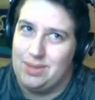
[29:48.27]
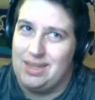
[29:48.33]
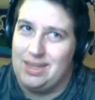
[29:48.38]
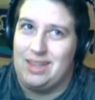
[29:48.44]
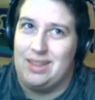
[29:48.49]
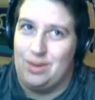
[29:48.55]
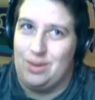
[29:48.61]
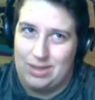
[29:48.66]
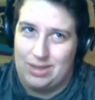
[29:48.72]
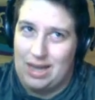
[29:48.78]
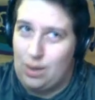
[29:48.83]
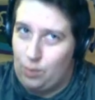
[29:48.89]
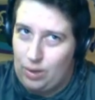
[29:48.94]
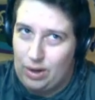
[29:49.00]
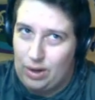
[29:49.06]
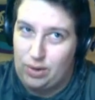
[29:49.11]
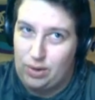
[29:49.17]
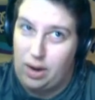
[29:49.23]
and then there was that
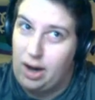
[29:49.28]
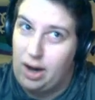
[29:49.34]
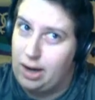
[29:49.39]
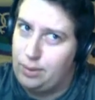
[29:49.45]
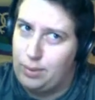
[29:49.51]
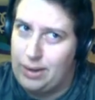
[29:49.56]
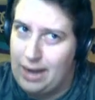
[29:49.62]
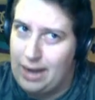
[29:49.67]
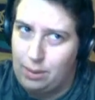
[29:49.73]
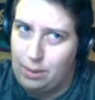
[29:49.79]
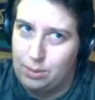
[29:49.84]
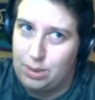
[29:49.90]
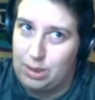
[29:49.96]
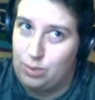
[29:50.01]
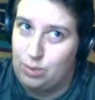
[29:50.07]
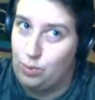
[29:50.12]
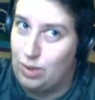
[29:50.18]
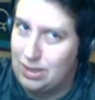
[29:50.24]
weird odd one out
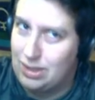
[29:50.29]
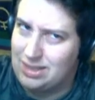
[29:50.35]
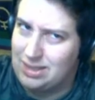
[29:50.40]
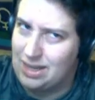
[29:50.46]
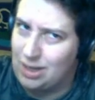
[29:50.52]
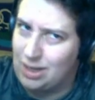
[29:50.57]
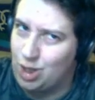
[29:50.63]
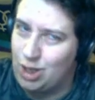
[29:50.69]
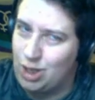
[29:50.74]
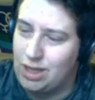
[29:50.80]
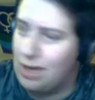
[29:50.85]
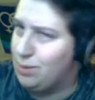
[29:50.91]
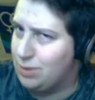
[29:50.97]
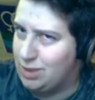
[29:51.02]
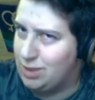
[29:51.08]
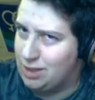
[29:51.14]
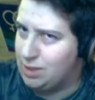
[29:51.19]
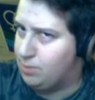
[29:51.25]
in one section that
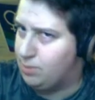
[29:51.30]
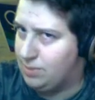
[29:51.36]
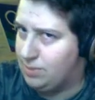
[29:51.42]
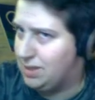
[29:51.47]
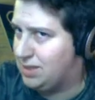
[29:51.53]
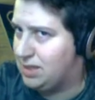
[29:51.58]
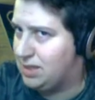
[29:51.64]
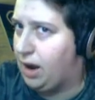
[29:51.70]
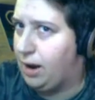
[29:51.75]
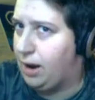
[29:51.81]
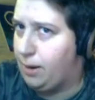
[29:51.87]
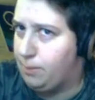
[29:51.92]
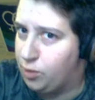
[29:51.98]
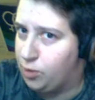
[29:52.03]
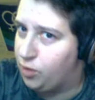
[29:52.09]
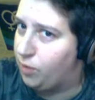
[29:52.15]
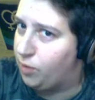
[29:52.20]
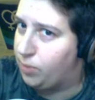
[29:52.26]
was just
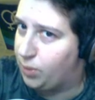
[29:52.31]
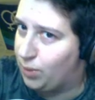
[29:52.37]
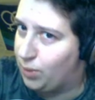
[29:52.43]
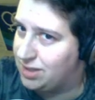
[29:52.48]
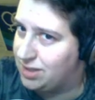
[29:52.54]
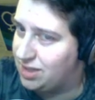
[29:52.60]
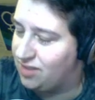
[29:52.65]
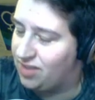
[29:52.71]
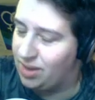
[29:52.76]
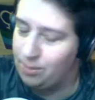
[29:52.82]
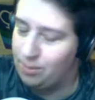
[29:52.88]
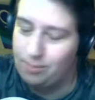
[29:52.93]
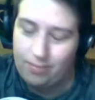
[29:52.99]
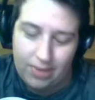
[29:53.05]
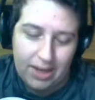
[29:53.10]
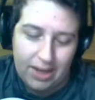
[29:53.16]
mistimed from the rest of them.